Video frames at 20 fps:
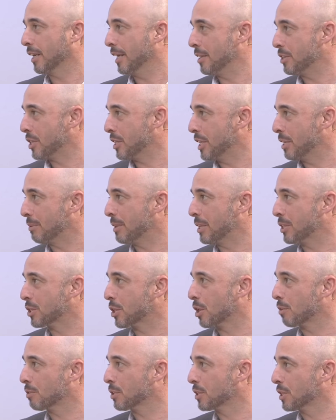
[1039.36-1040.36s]
engineering
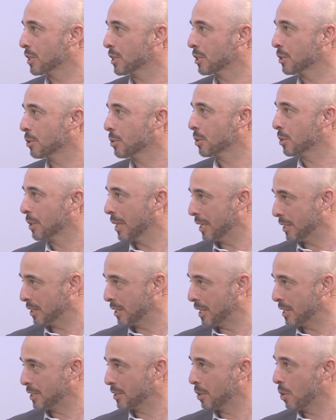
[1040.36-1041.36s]
services to
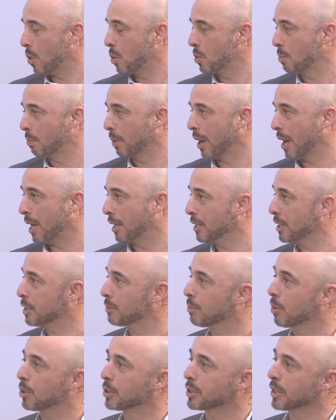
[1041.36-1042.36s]
assess the whole plant. It
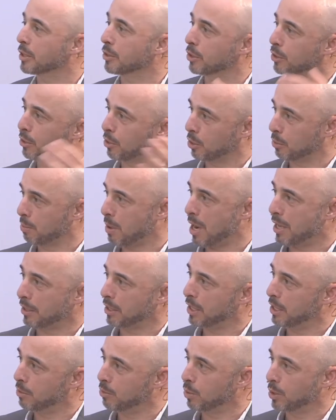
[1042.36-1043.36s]
was a
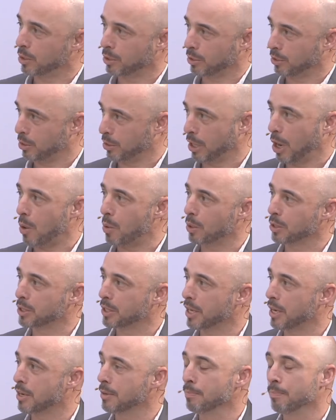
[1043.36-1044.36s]
third-party inverter, not ours
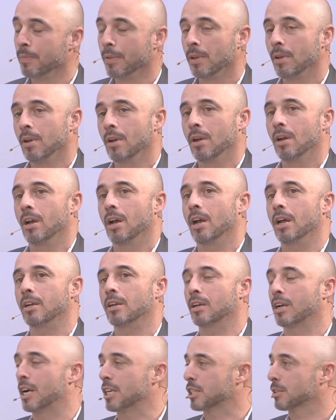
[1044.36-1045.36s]
there. And
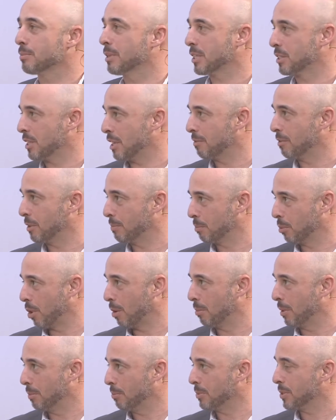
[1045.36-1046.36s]
the customer had several
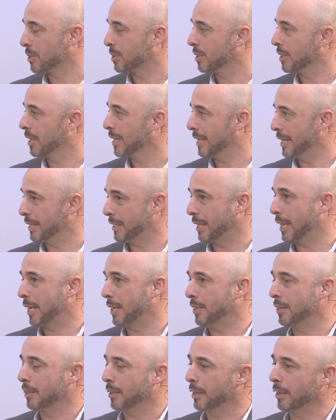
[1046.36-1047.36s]
problems.
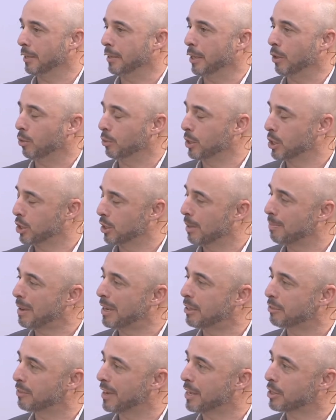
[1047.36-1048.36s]
Again, the original
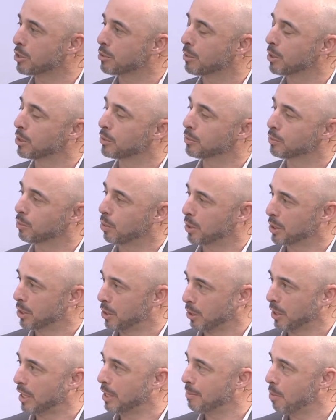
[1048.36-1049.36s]
manufacturer was
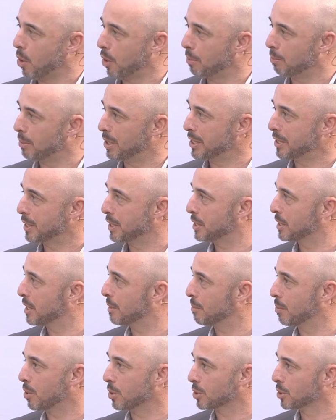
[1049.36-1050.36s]
not anymore in business. There
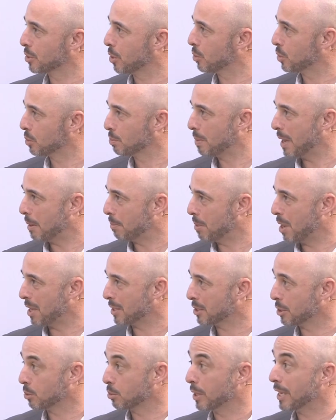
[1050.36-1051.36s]
was no spare
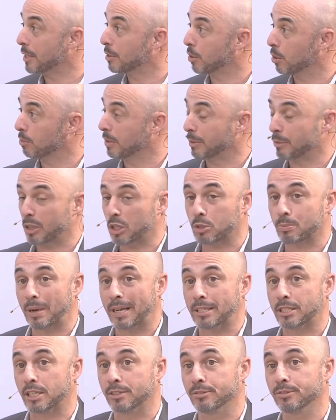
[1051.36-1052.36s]
parts to get or very
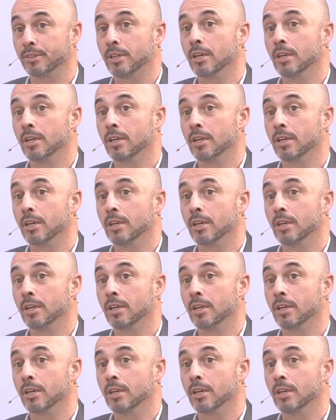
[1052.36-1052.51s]
expensive.